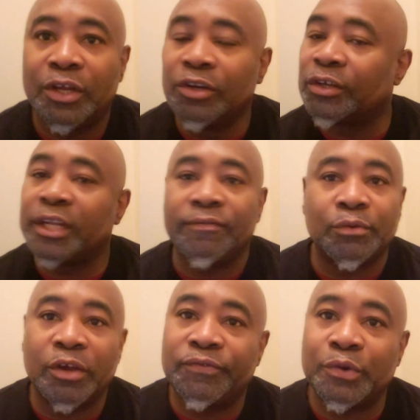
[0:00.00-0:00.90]
Looked
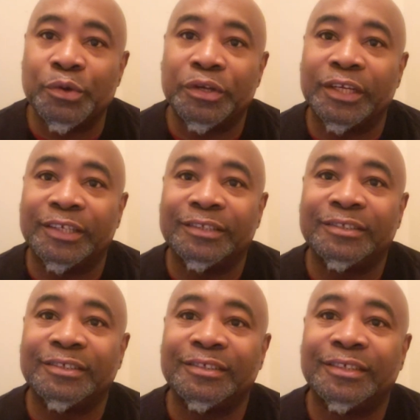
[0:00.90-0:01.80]
everywhere for it, and
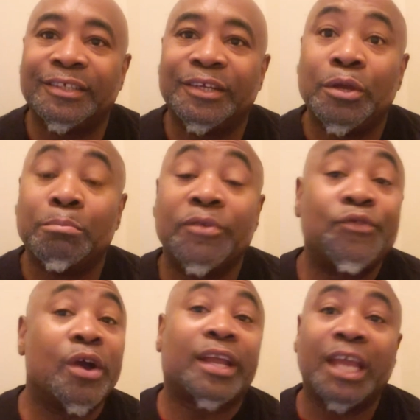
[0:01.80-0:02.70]
before I